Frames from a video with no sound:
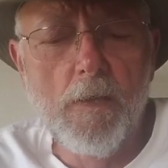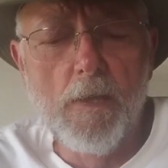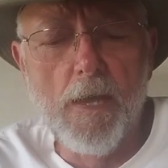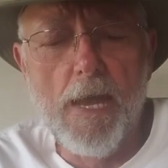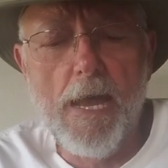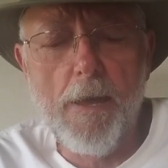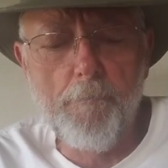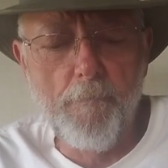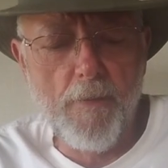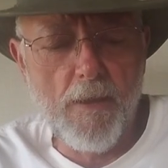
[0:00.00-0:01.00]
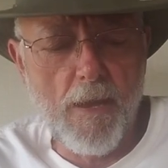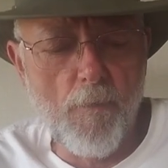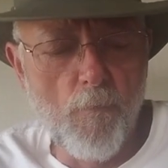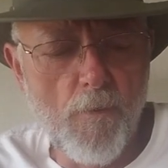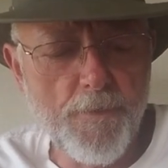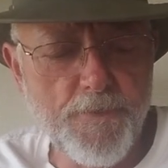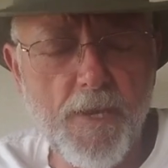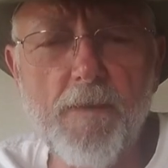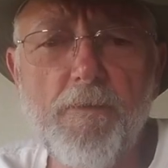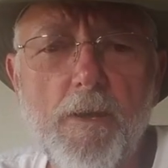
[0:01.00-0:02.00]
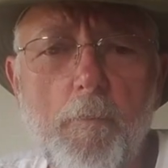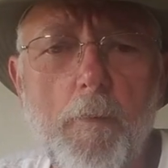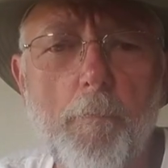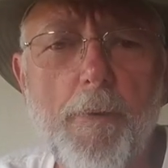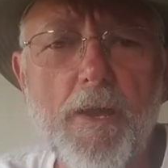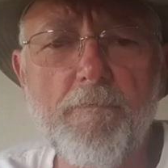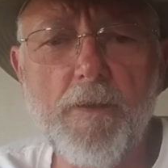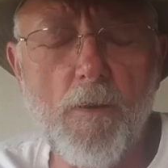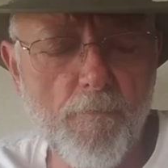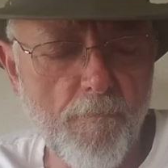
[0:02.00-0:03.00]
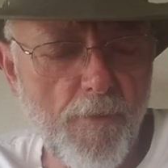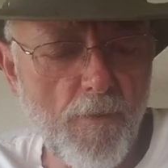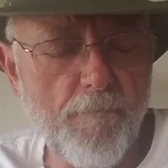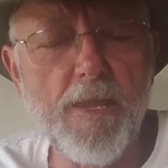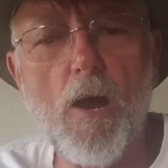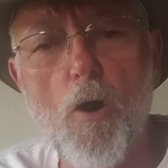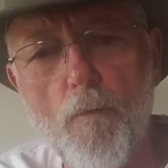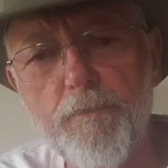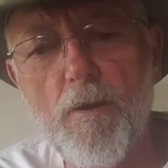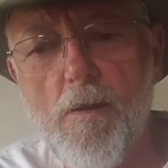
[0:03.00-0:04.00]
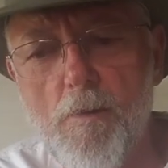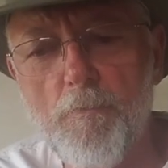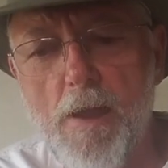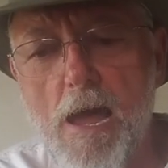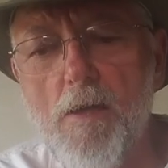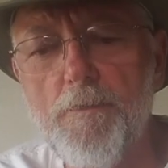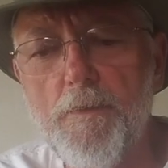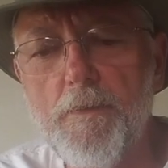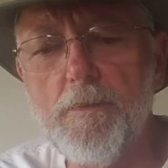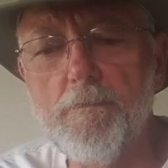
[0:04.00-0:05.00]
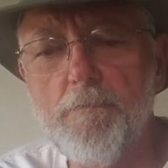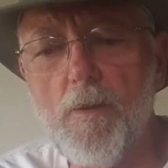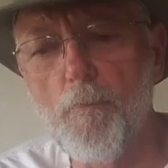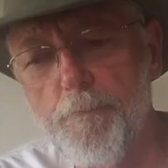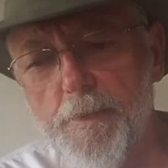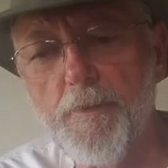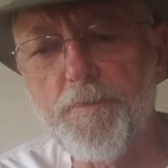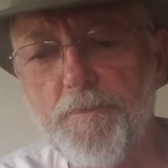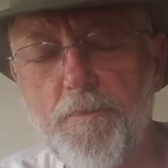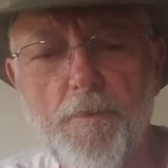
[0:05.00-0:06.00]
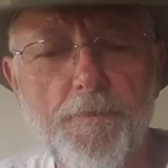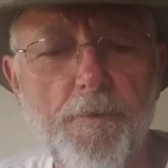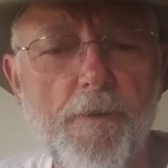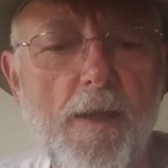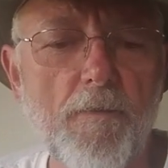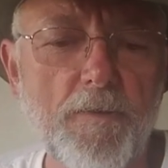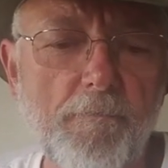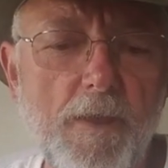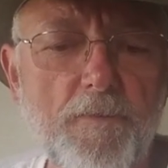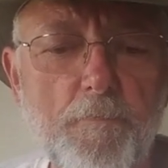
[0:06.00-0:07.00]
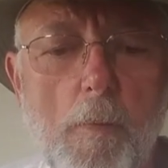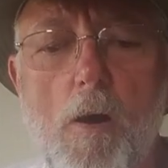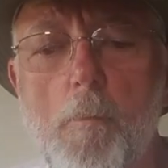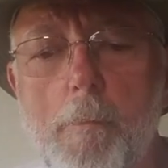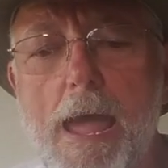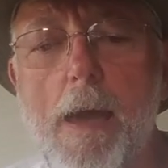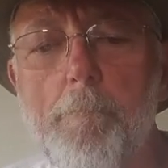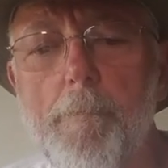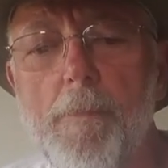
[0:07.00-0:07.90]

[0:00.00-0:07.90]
I want to give you a bit of an overview of the overall route. Hopefully this is going to turn out because I've got a small map.